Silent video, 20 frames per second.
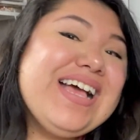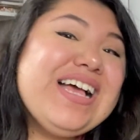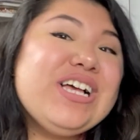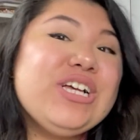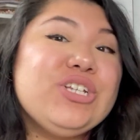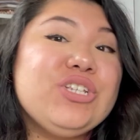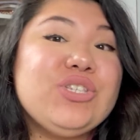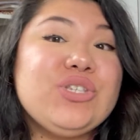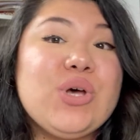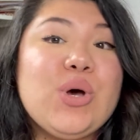
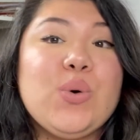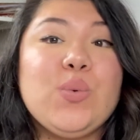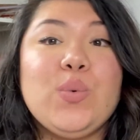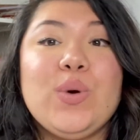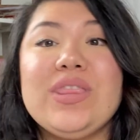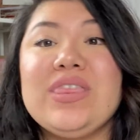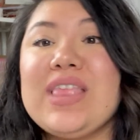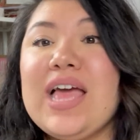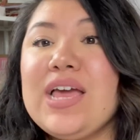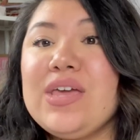So
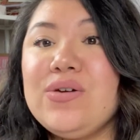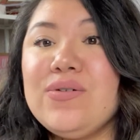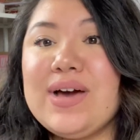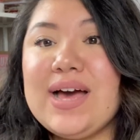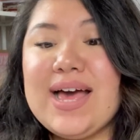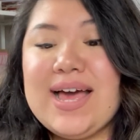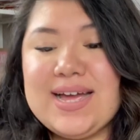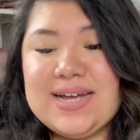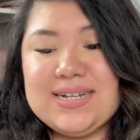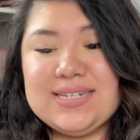with that, you
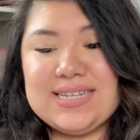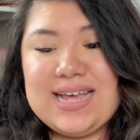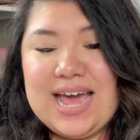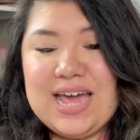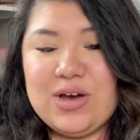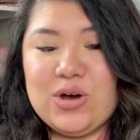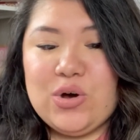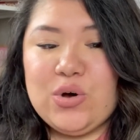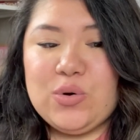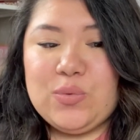guys,
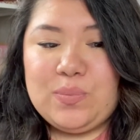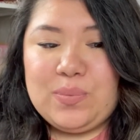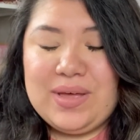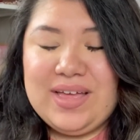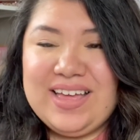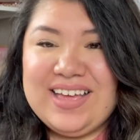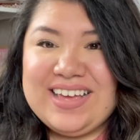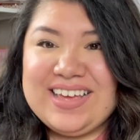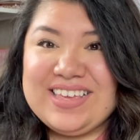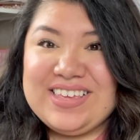I hope
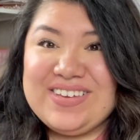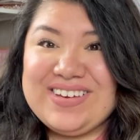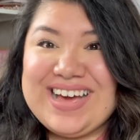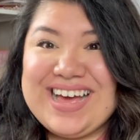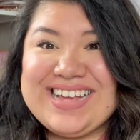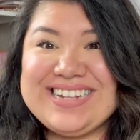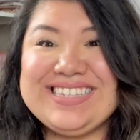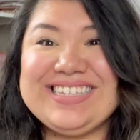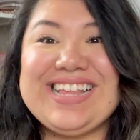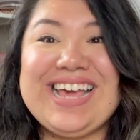you
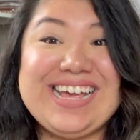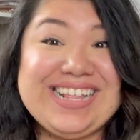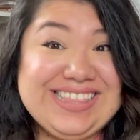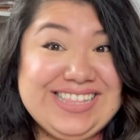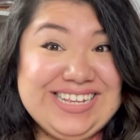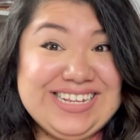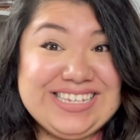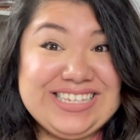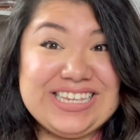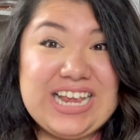guys
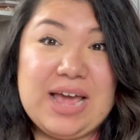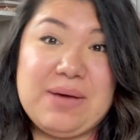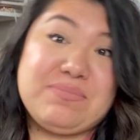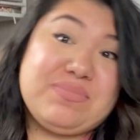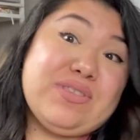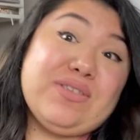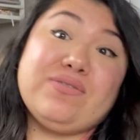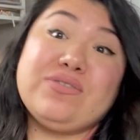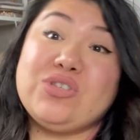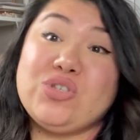like these
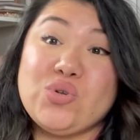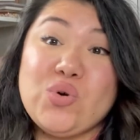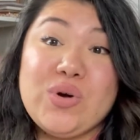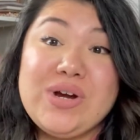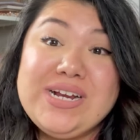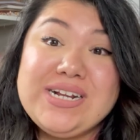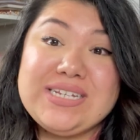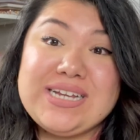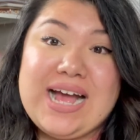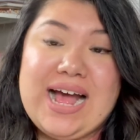types of
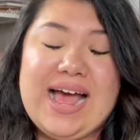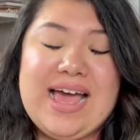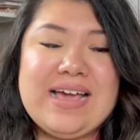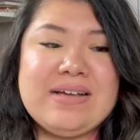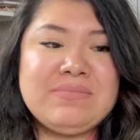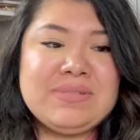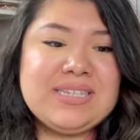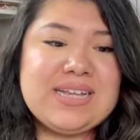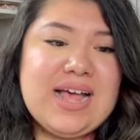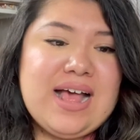story
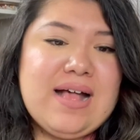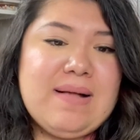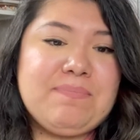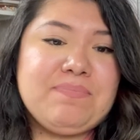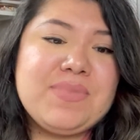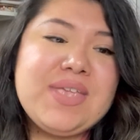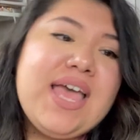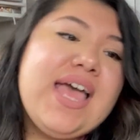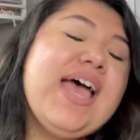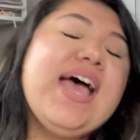times,
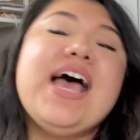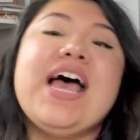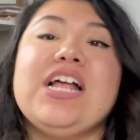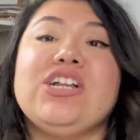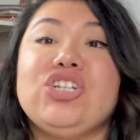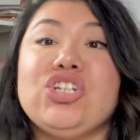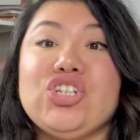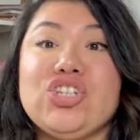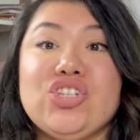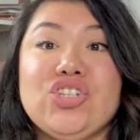
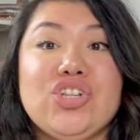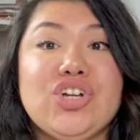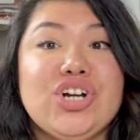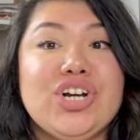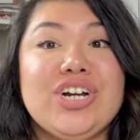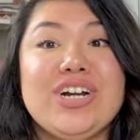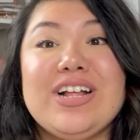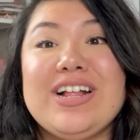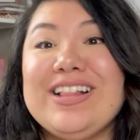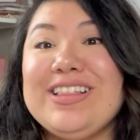and just
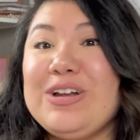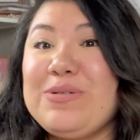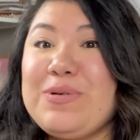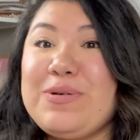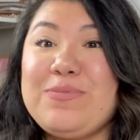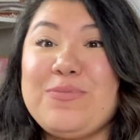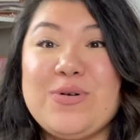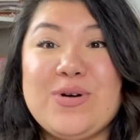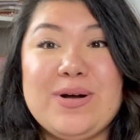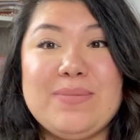learn a little
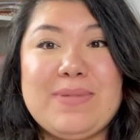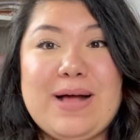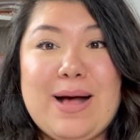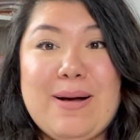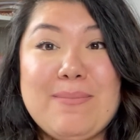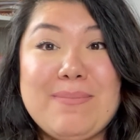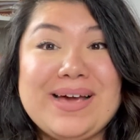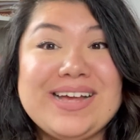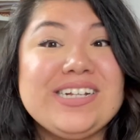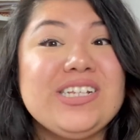bit more
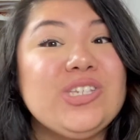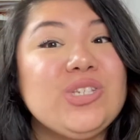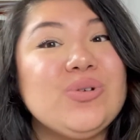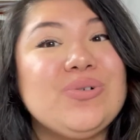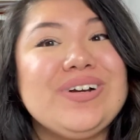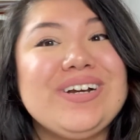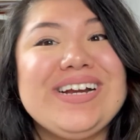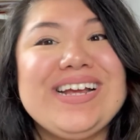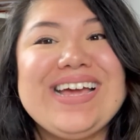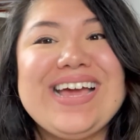about my
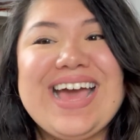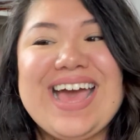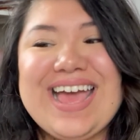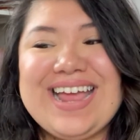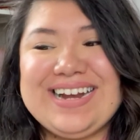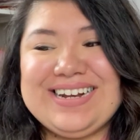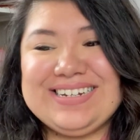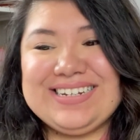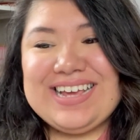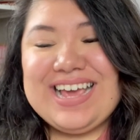story
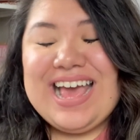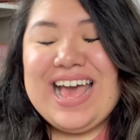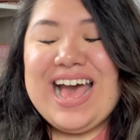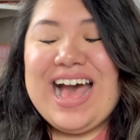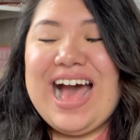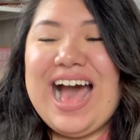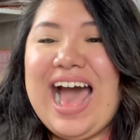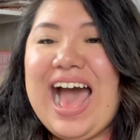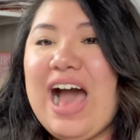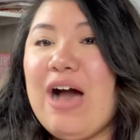
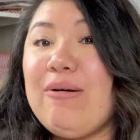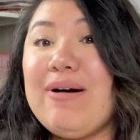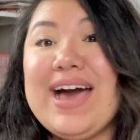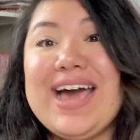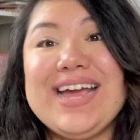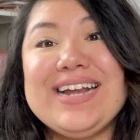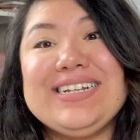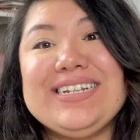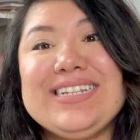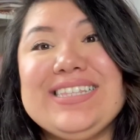and how
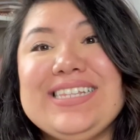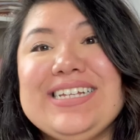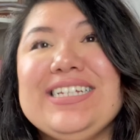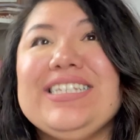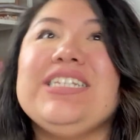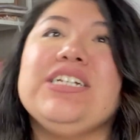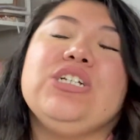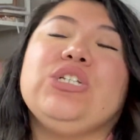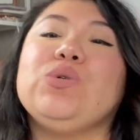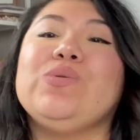I did
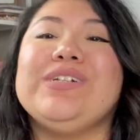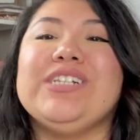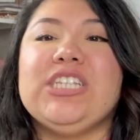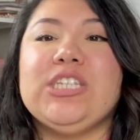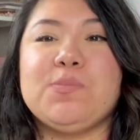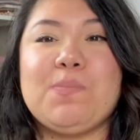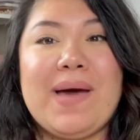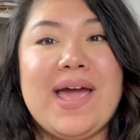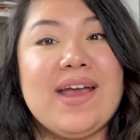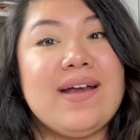this, and to
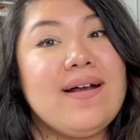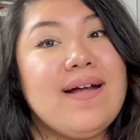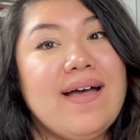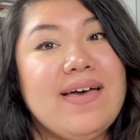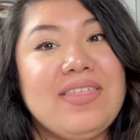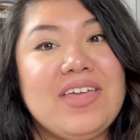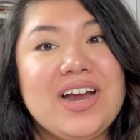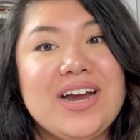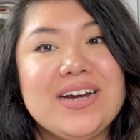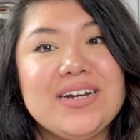inspire
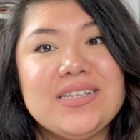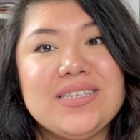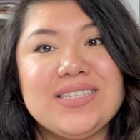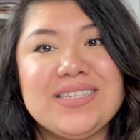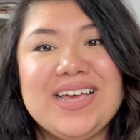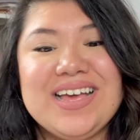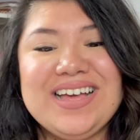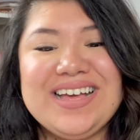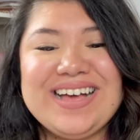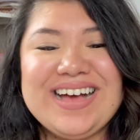others
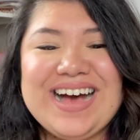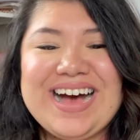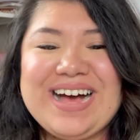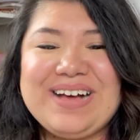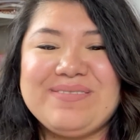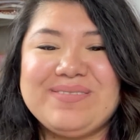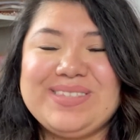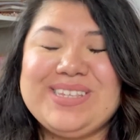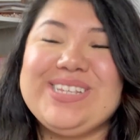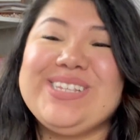
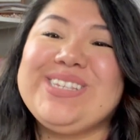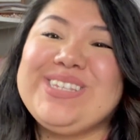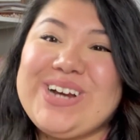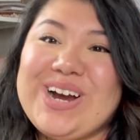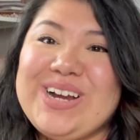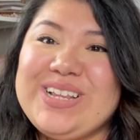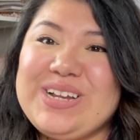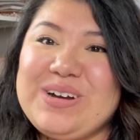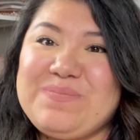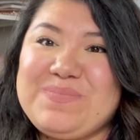to
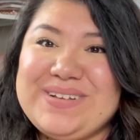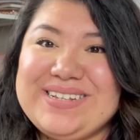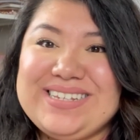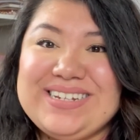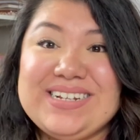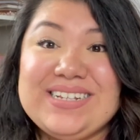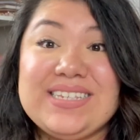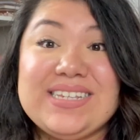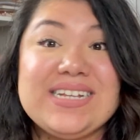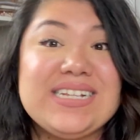start their
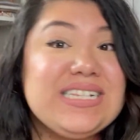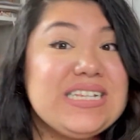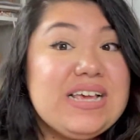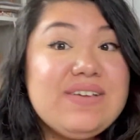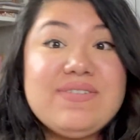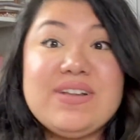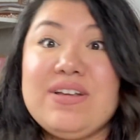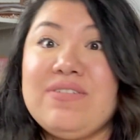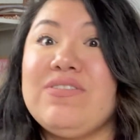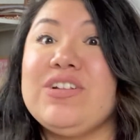businesses,
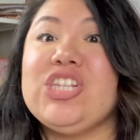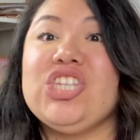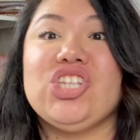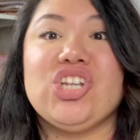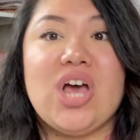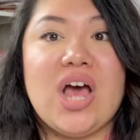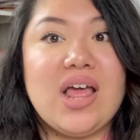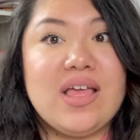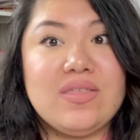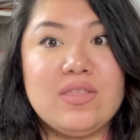even if it's
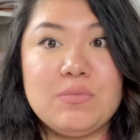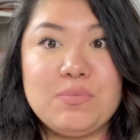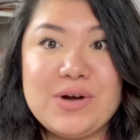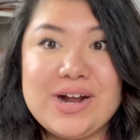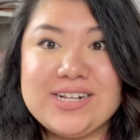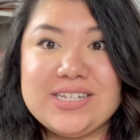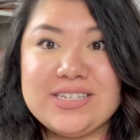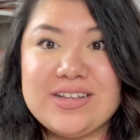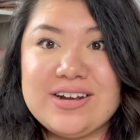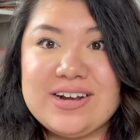not in the
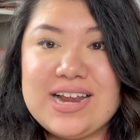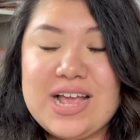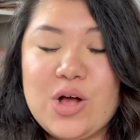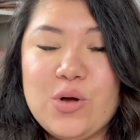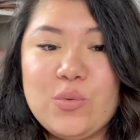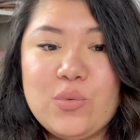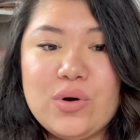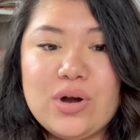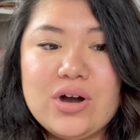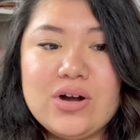press-on
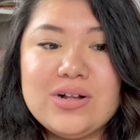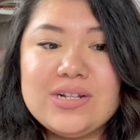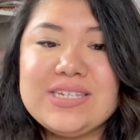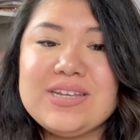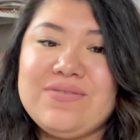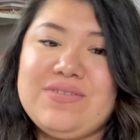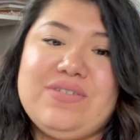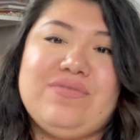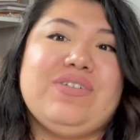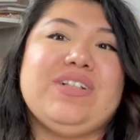nail world,
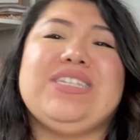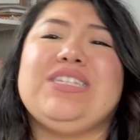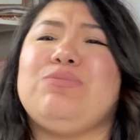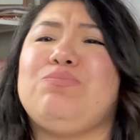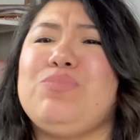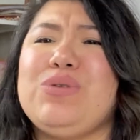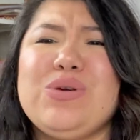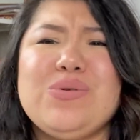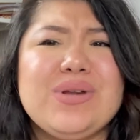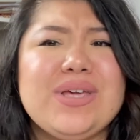even if it's
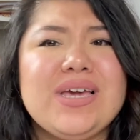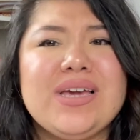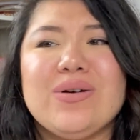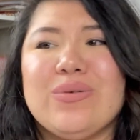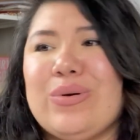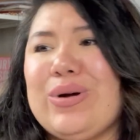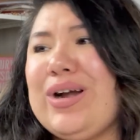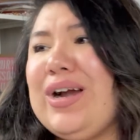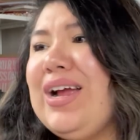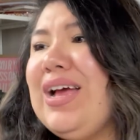beauty
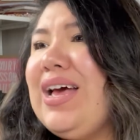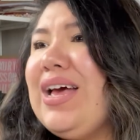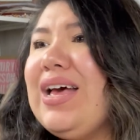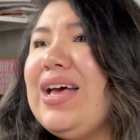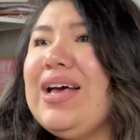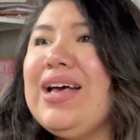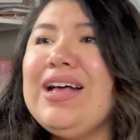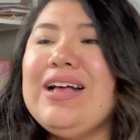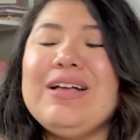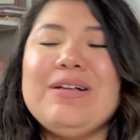or
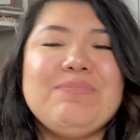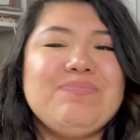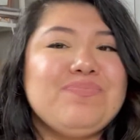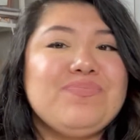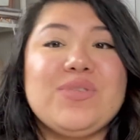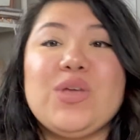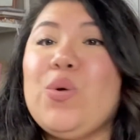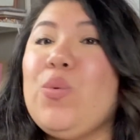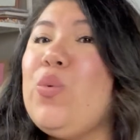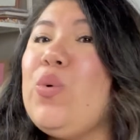
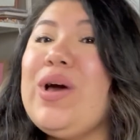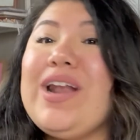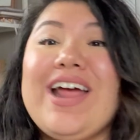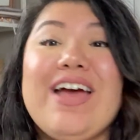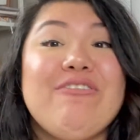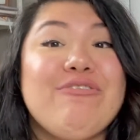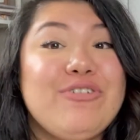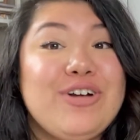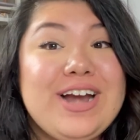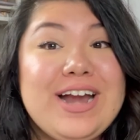
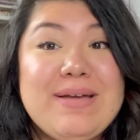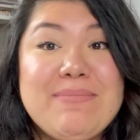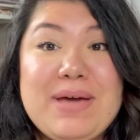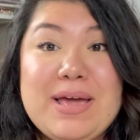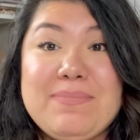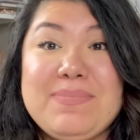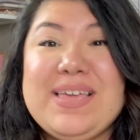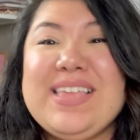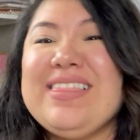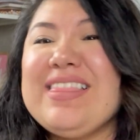whatever it
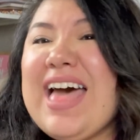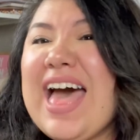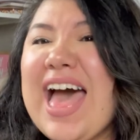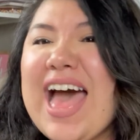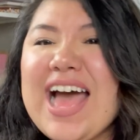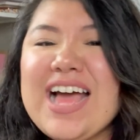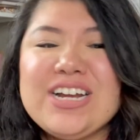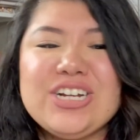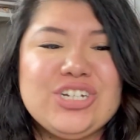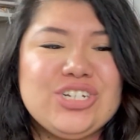might be,
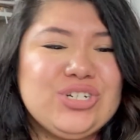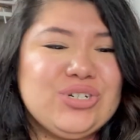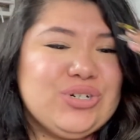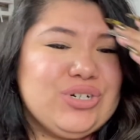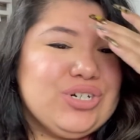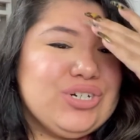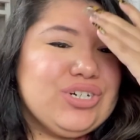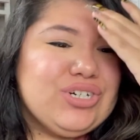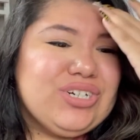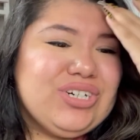lash,
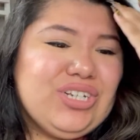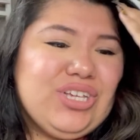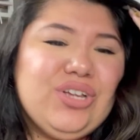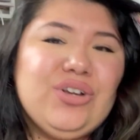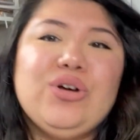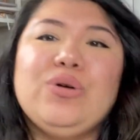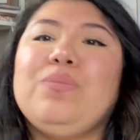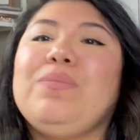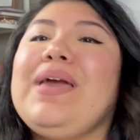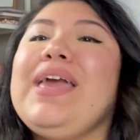or,
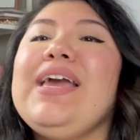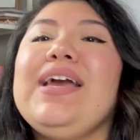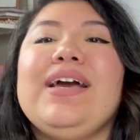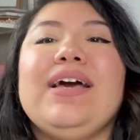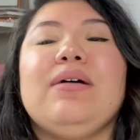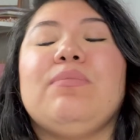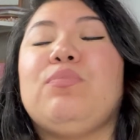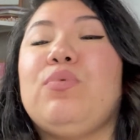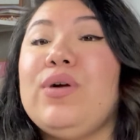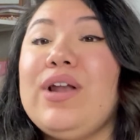you know,
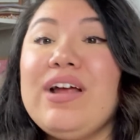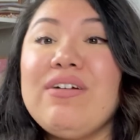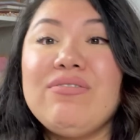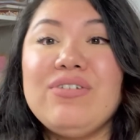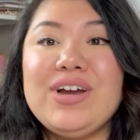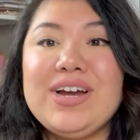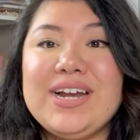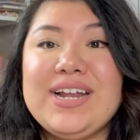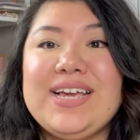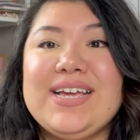makeup,
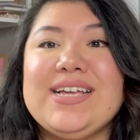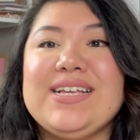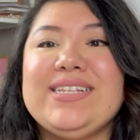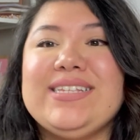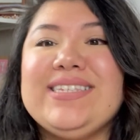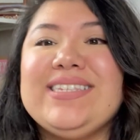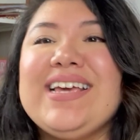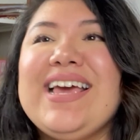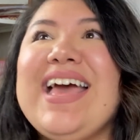whatever it is.